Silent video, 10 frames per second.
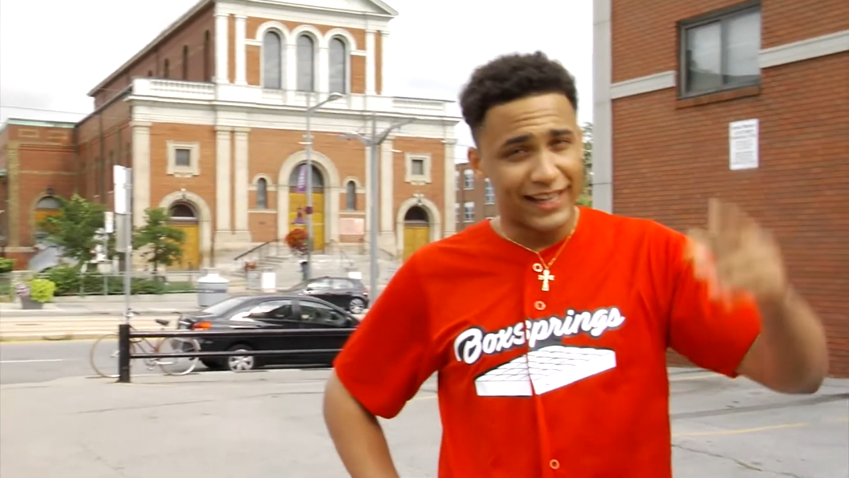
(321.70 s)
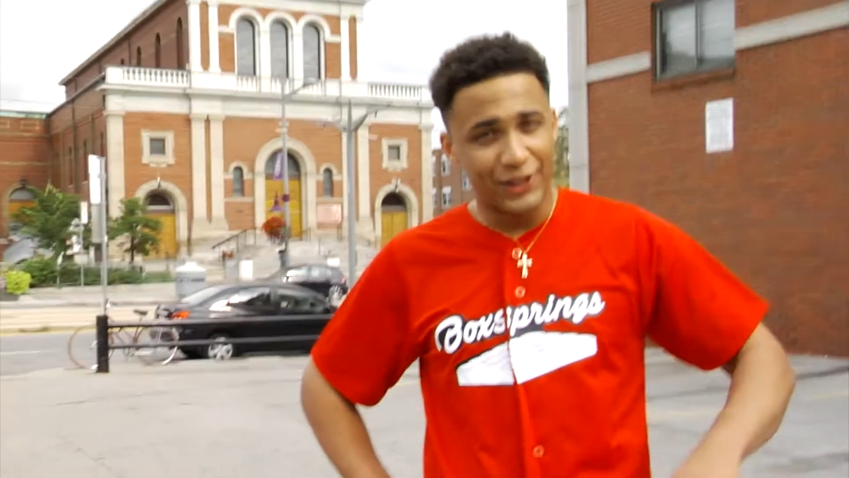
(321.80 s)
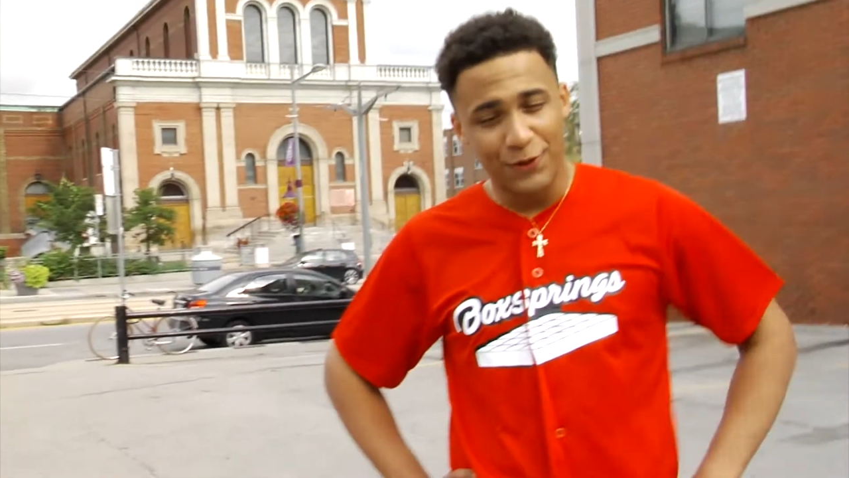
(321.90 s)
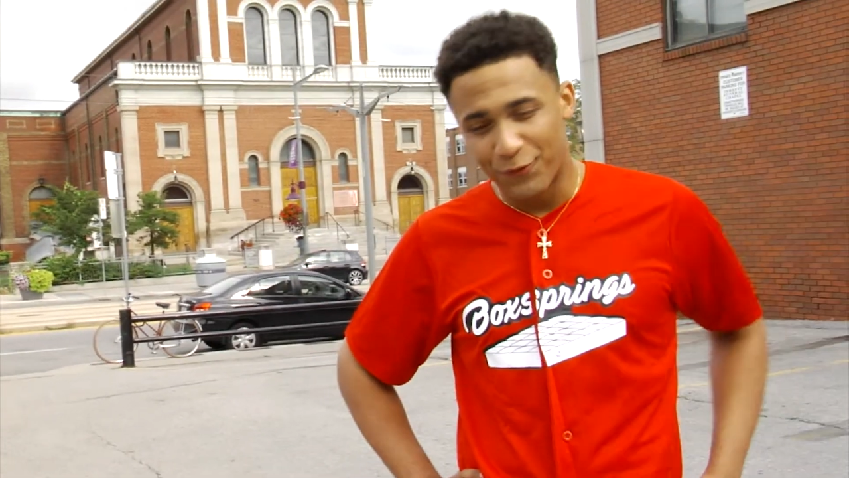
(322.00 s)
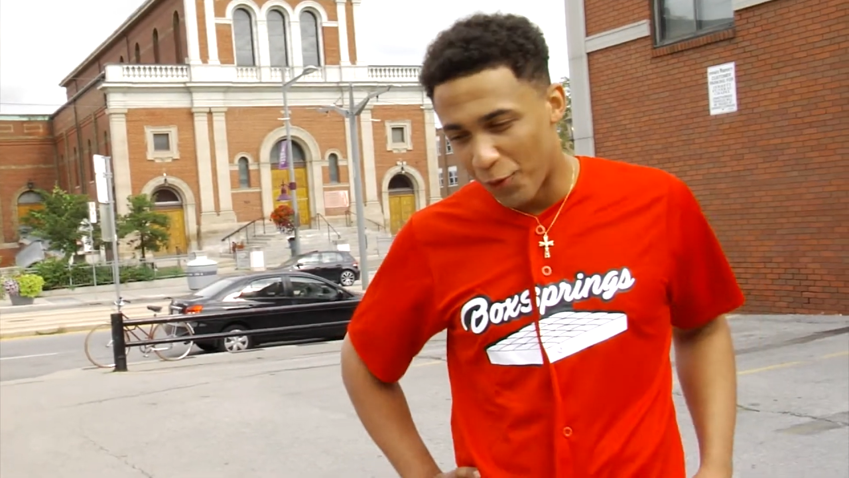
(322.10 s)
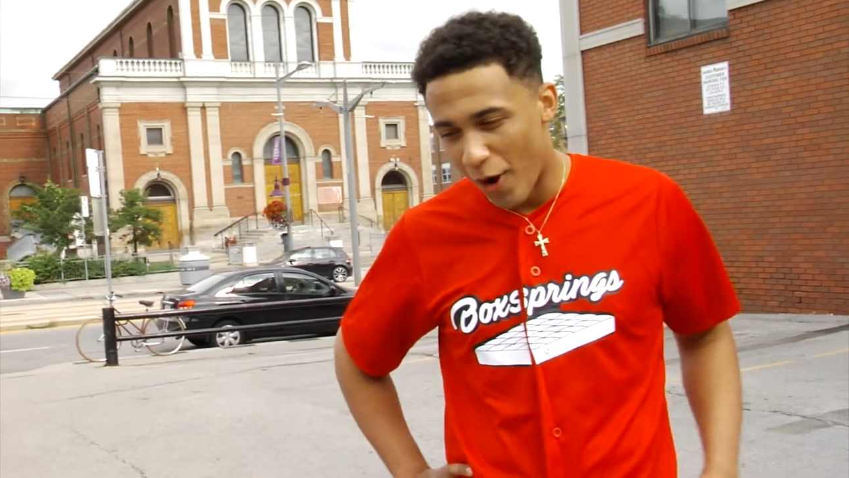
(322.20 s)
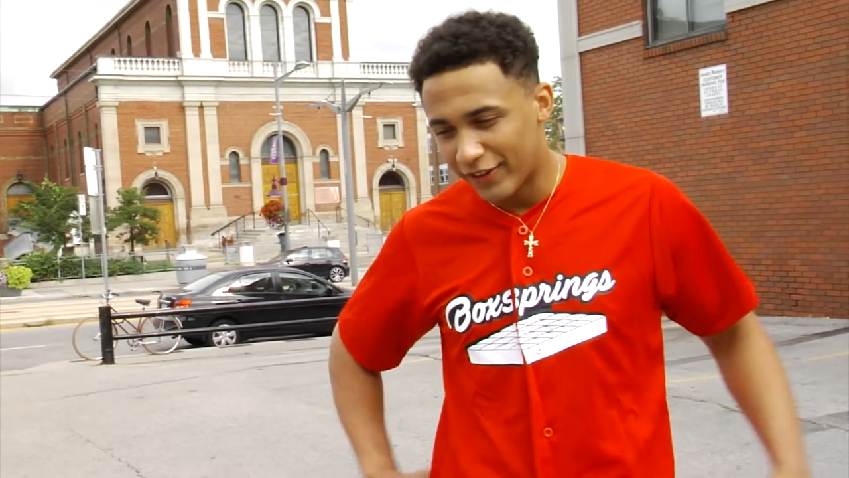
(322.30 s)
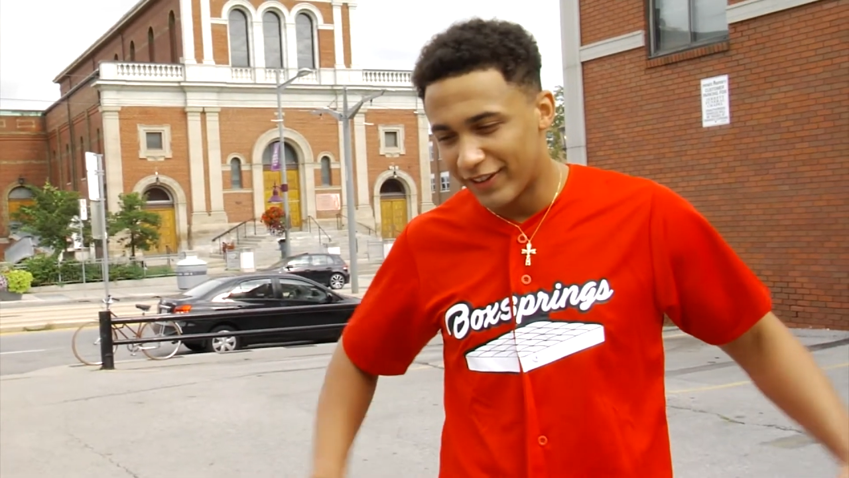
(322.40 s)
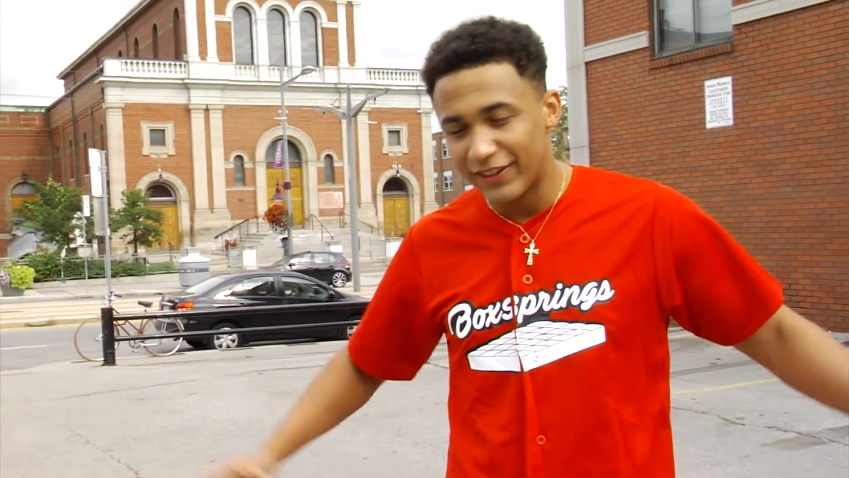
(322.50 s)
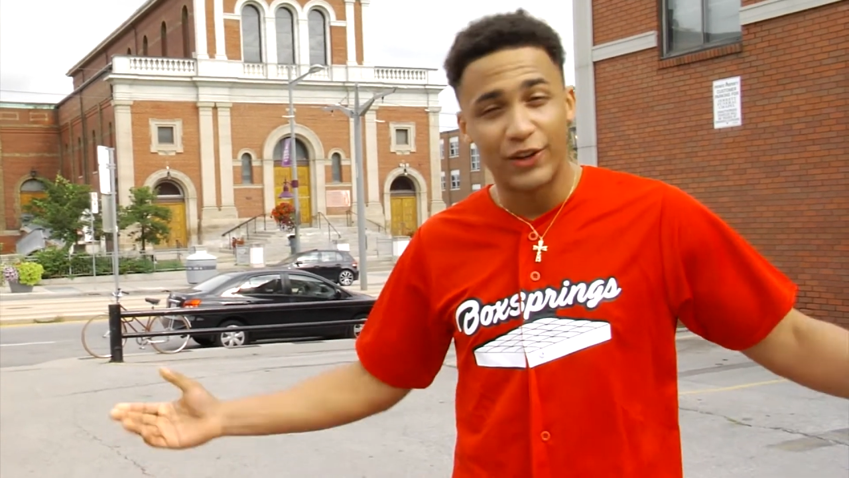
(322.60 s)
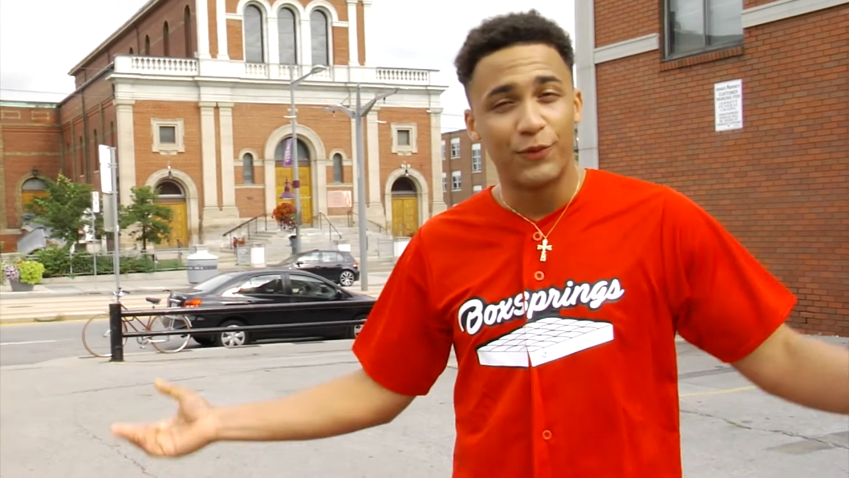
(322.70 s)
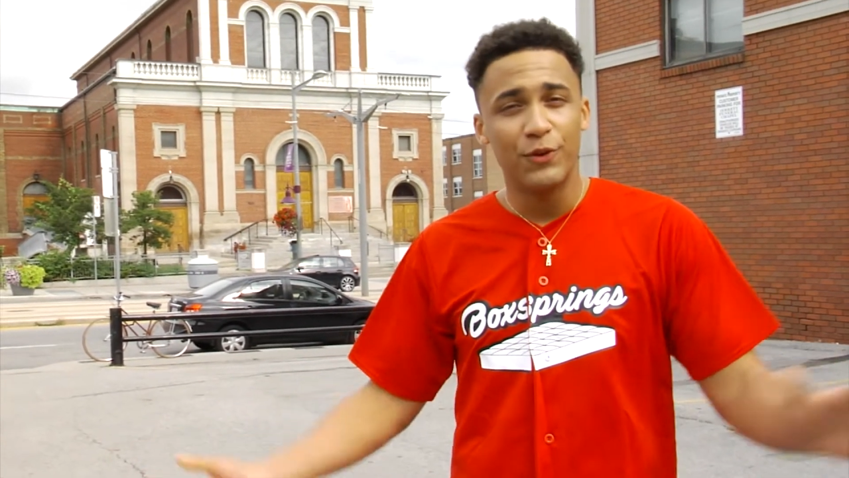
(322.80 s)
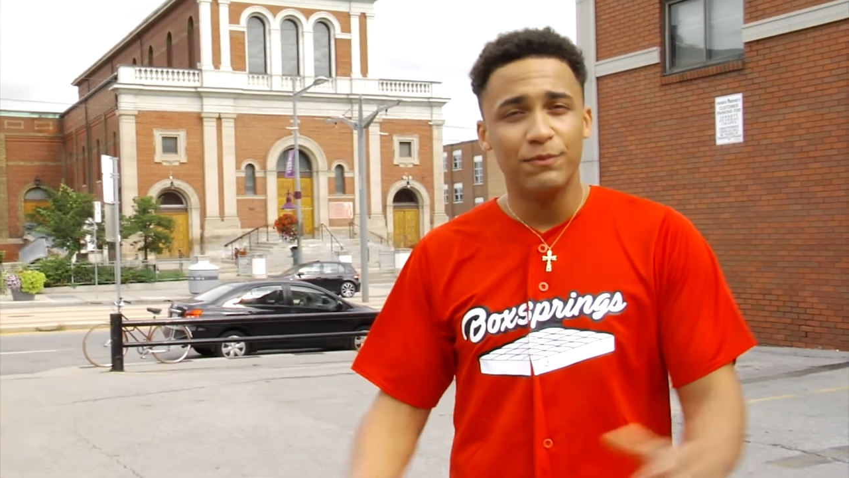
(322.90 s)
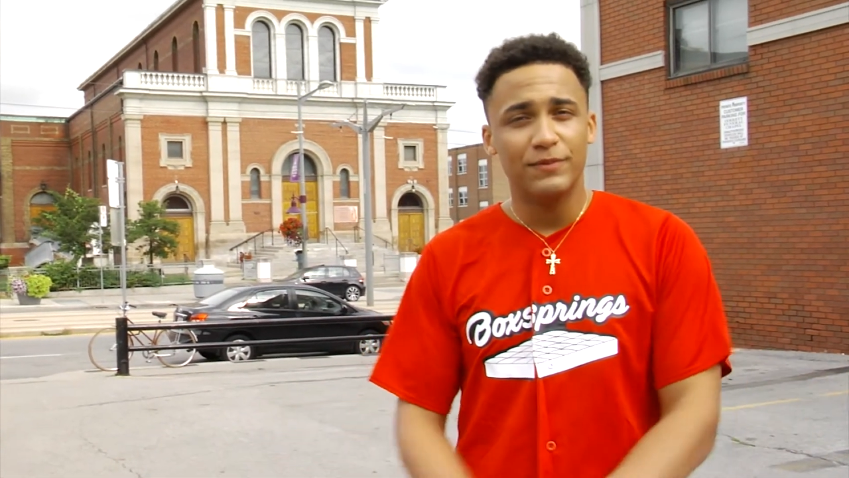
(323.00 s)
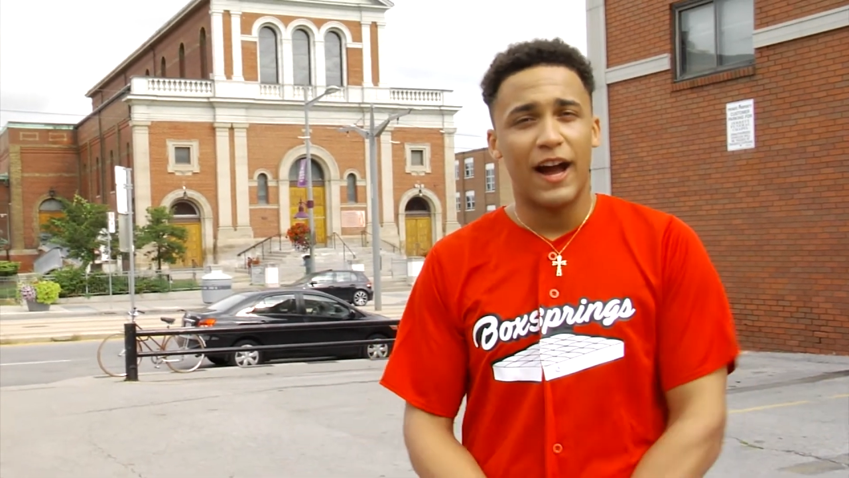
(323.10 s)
thank you for watching this interview.